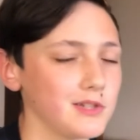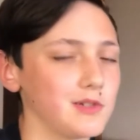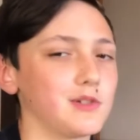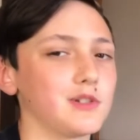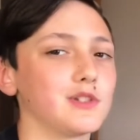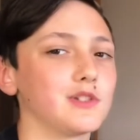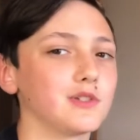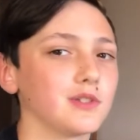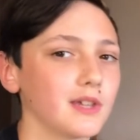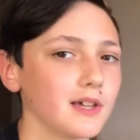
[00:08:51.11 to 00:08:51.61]
You
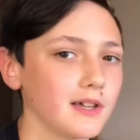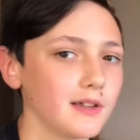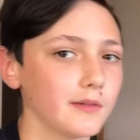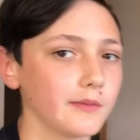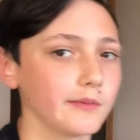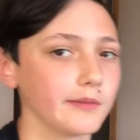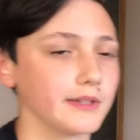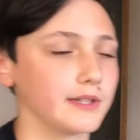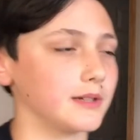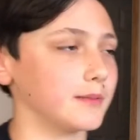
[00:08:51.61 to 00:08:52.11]
can do that
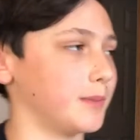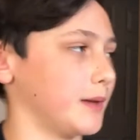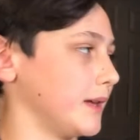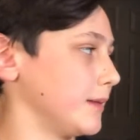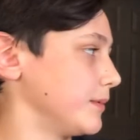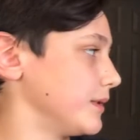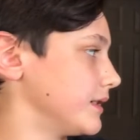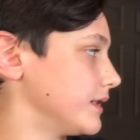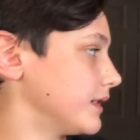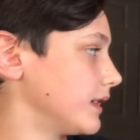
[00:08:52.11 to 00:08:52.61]
when they're
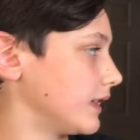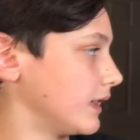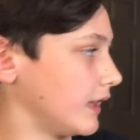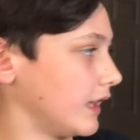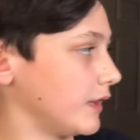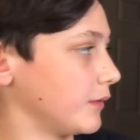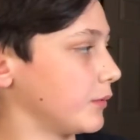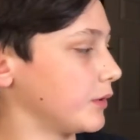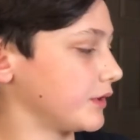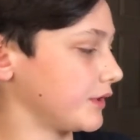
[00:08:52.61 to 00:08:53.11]
babies,
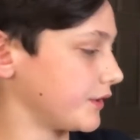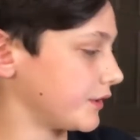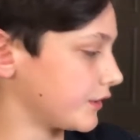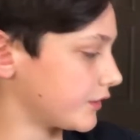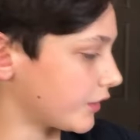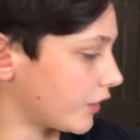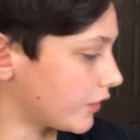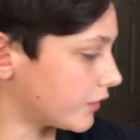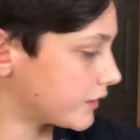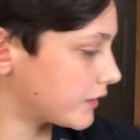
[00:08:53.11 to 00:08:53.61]
and when they're
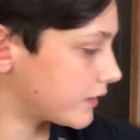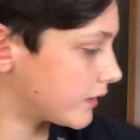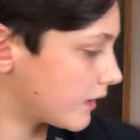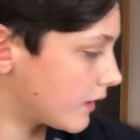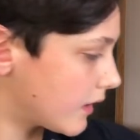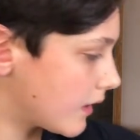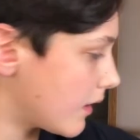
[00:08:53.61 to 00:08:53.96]
adults,